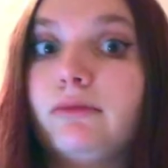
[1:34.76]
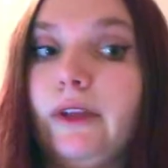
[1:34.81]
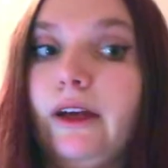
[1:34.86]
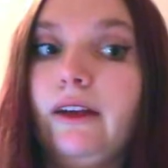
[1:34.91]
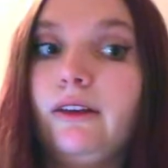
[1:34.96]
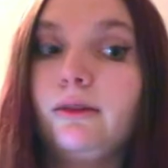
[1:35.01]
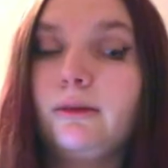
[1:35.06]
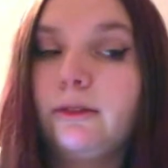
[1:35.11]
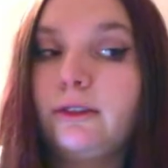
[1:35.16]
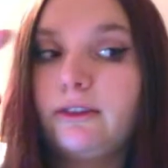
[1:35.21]

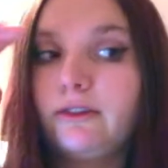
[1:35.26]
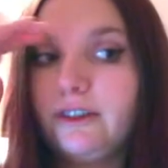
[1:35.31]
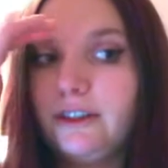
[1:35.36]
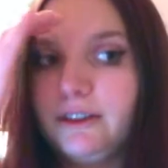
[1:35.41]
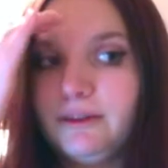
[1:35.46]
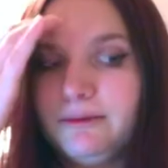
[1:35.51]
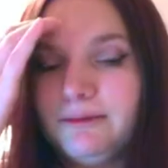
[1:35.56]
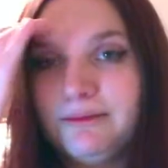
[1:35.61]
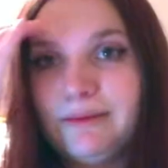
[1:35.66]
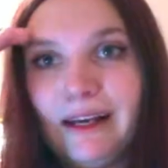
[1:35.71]
That almost
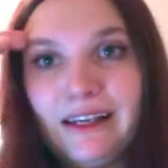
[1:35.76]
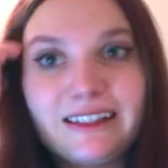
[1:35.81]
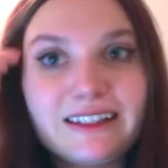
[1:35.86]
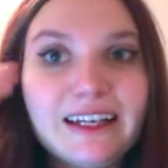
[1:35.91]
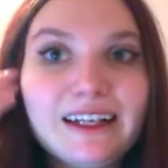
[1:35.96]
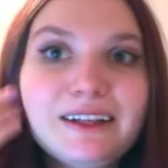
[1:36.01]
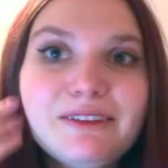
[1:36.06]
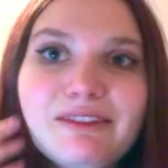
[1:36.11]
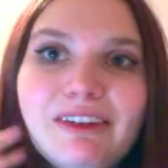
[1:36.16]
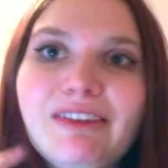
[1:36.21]
fell. My
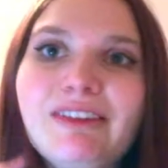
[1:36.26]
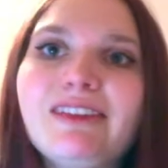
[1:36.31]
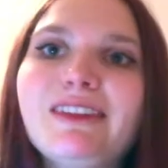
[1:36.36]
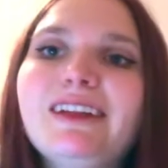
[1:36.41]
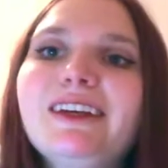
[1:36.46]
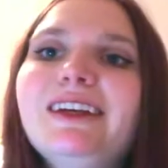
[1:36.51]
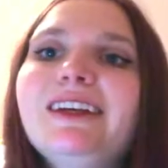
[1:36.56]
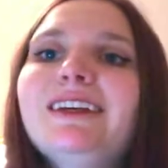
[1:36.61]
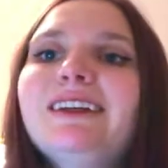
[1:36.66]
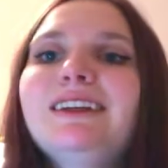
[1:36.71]
second favorite
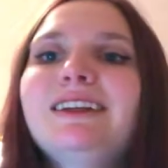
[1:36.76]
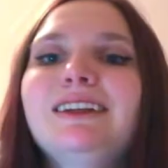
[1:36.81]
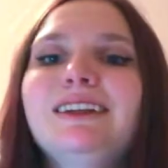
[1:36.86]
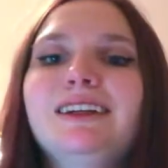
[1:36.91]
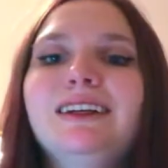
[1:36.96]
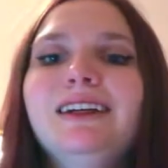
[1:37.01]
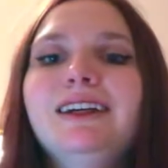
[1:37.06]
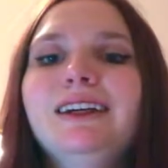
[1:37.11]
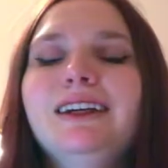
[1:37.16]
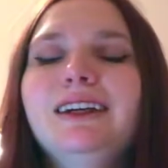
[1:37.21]
thing,
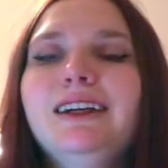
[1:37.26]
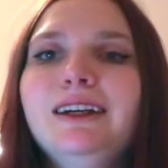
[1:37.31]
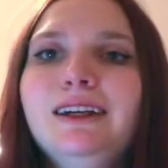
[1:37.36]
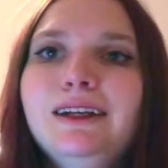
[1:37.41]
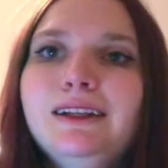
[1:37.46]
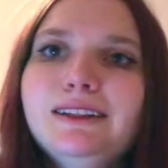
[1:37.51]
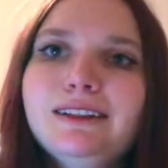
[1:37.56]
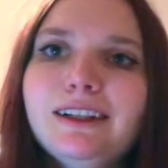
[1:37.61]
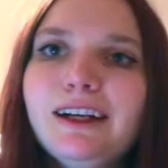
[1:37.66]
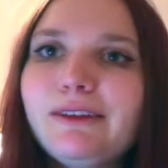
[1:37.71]

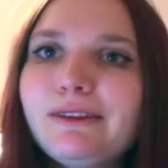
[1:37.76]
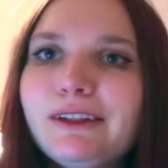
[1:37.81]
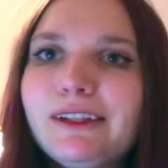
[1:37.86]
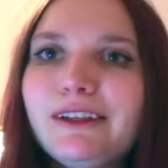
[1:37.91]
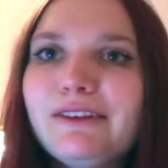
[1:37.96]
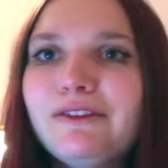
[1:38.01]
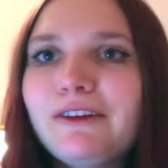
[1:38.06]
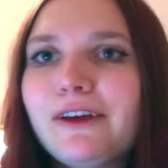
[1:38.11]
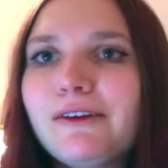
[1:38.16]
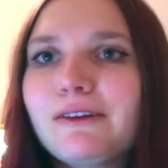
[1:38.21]
not
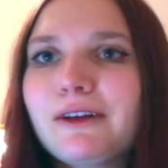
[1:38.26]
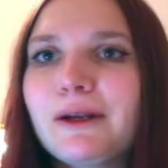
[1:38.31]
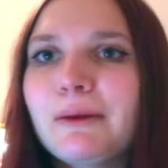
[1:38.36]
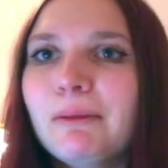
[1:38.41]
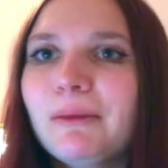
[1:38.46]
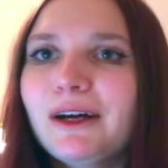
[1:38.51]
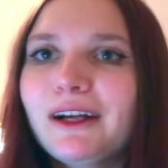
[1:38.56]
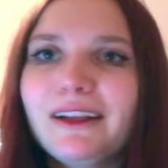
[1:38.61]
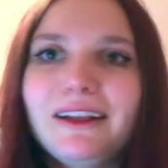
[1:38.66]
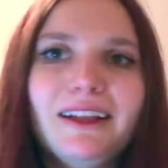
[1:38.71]
really a
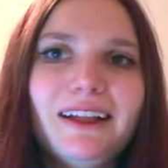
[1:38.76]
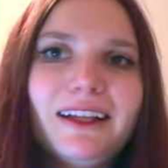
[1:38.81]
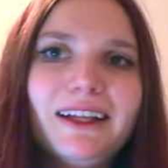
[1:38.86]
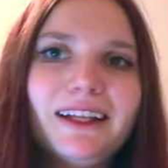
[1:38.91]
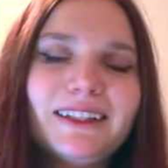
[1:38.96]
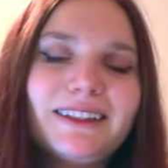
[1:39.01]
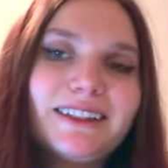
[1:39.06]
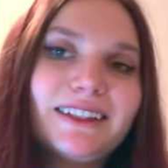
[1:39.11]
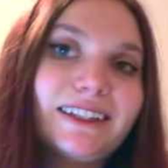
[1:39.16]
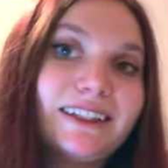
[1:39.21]
favorite, but
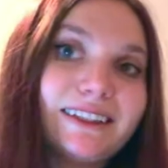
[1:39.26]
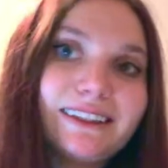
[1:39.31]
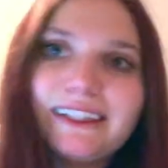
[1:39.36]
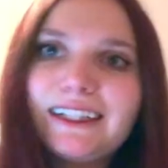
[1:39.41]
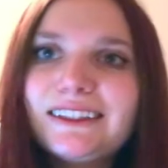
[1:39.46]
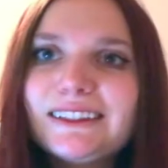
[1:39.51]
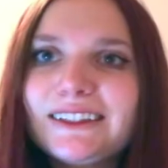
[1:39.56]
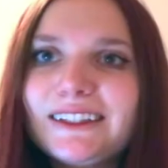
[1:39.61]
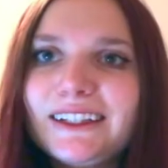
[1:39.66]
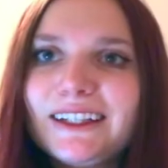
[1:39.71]
it's a
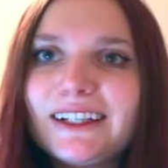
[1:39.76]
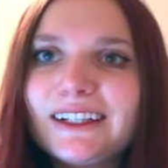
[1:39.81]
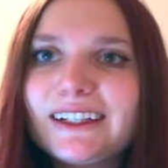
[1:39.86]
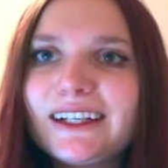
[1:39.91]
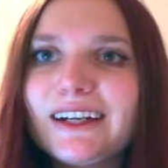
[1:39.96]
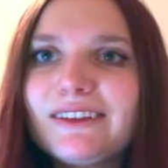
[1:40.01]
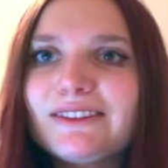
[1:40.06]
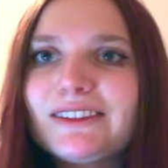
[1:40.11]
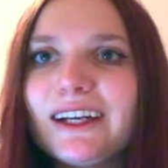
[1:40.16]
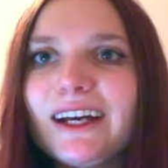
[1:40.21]
necessity I
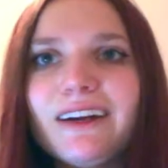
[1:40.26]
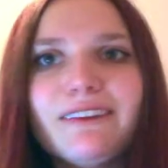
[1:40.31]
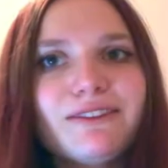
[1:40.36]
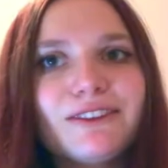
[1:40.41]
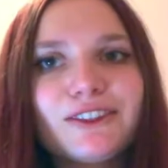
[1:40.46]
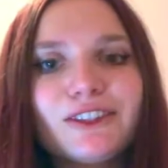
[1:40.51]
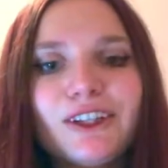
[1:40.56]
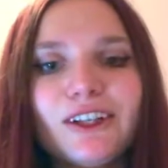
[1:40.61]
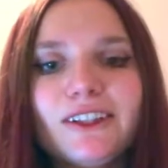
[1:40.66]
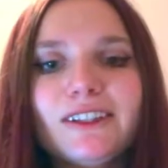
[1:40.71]
have to have
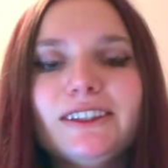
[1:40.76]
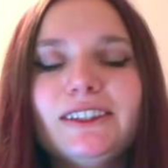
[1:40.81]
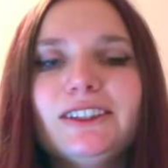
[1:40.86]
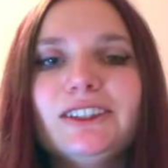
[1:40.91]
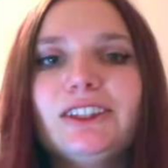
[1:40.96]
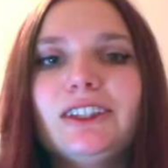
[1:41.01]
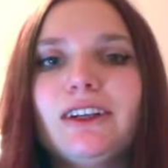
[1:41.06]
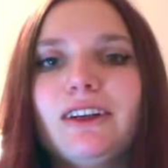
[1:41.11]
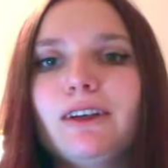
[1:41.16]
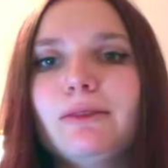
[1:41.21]
for
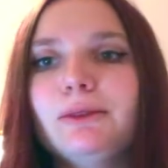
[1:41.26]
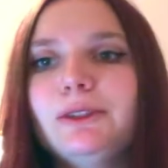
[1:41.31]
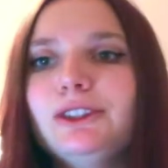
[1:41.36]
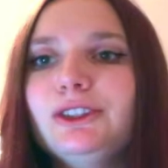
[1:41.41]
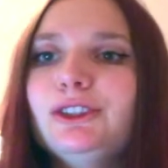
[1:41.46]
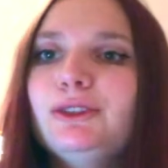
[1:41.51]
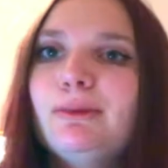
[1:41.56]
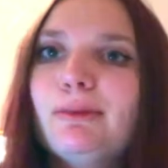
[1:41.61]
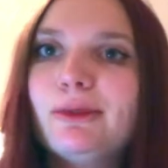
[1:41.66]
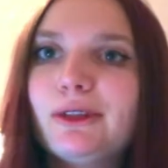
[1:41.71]
college, are my
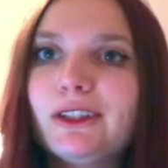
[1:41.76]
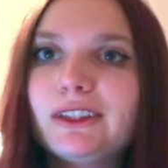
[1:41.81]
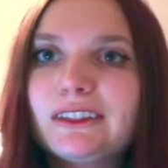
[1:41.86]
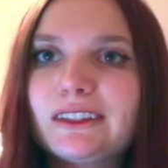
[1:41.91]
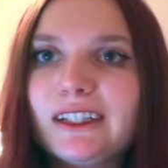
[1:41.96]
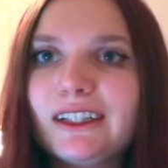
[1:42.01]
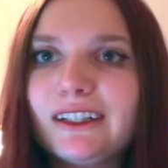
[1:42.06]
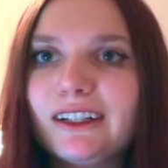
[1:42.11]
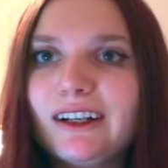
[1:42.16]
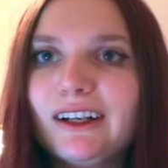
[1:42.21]
two
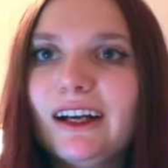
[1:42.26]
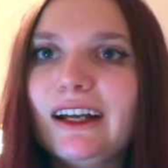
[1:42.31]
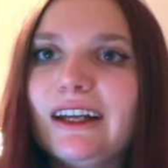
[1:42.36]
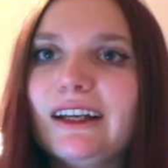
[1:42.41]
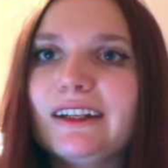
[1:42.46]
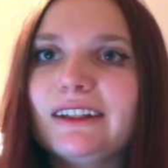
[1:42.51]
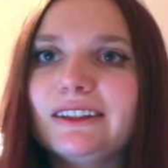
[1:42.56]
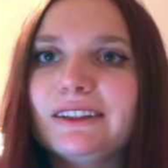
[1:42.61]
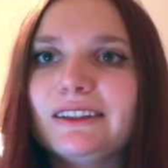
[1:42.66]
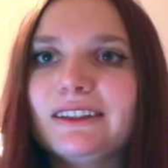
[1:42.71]
books I got,
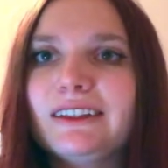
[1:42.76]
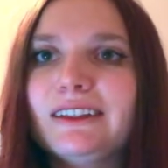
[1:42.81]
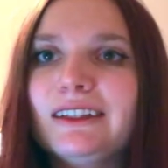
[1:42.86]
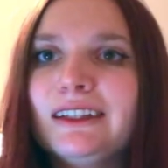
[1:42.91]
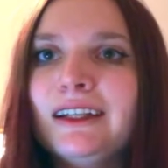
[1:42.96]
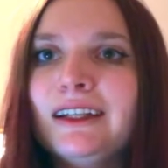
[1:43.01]
and